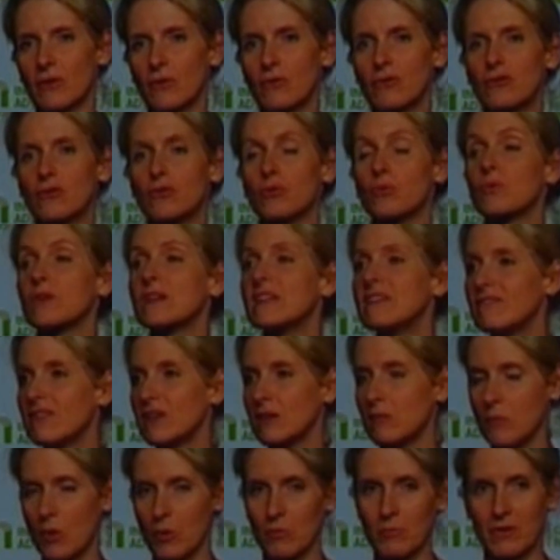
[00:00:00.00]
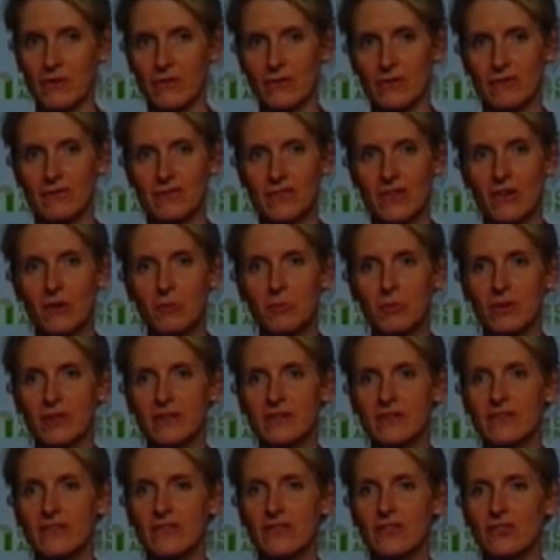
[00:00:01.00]
those grieving moments of terrible
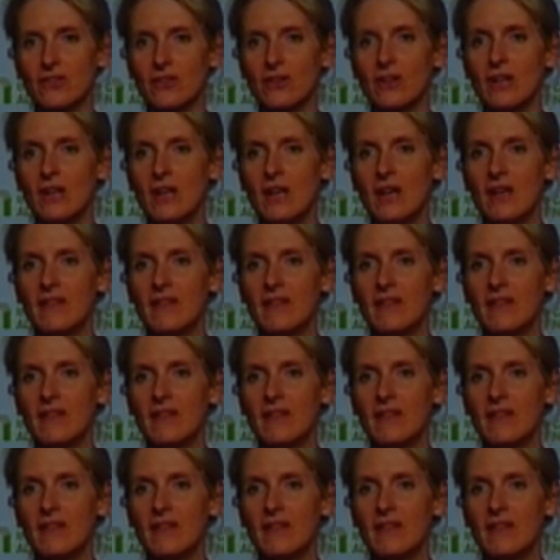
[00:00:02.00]
indecision